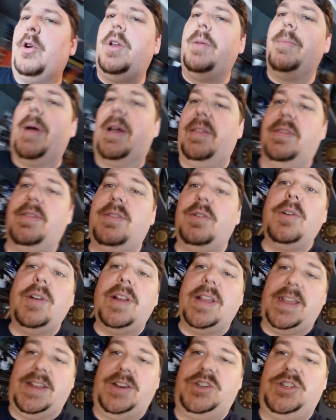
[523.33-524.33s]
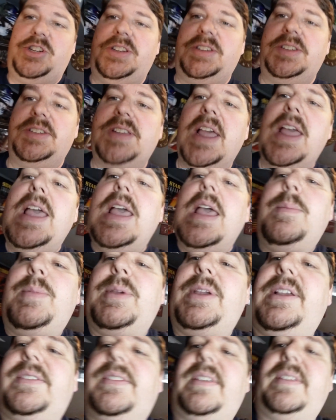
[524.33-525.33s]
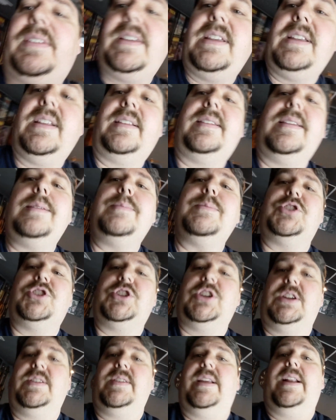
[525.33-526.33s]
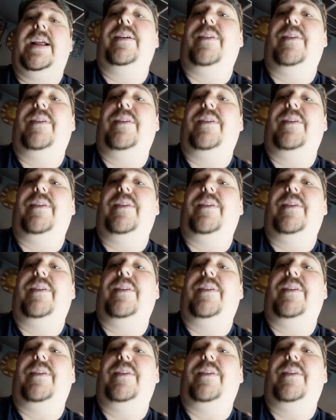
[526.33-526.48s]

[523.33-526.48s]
by 30 inches, because the CNC machine that I have